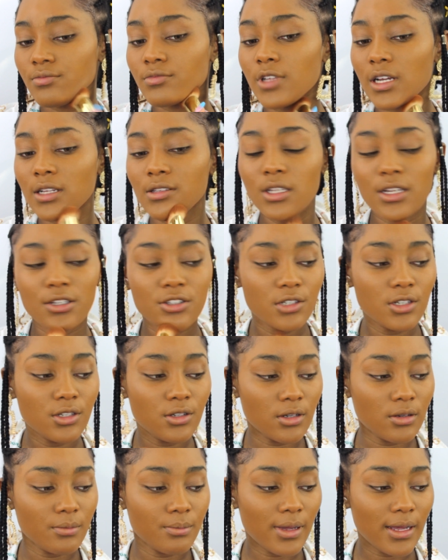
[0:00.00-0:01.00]
that's actually
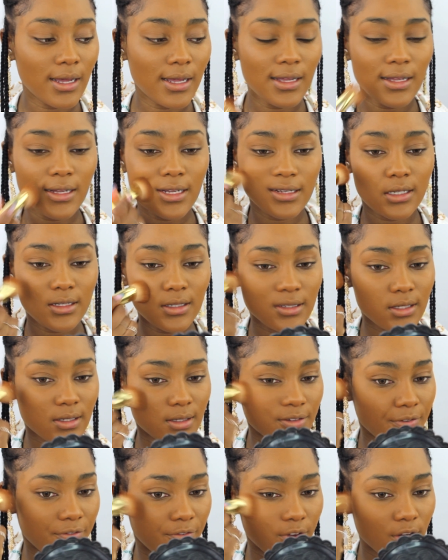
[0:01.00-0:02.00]
not bad.
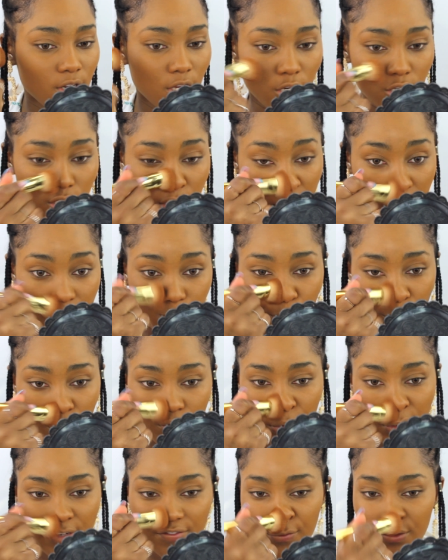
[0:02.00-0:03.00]
The finish is
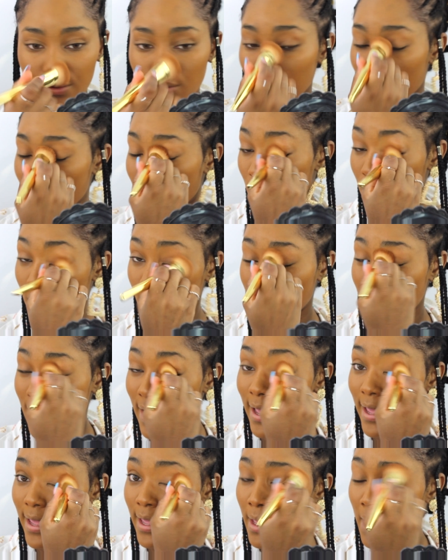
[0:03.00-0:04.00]
beautiful, I'm not gonna
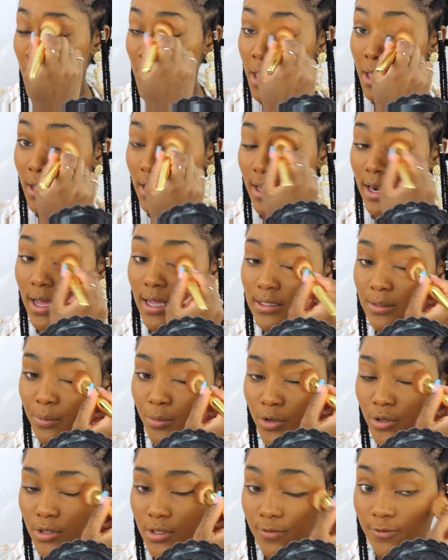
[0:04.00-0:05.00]
lie. It has a
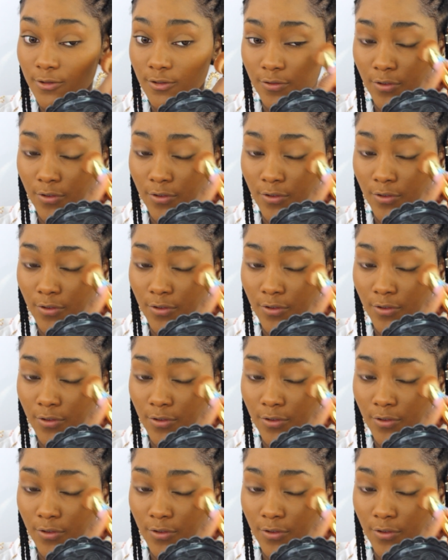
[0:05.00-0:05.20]
beautiful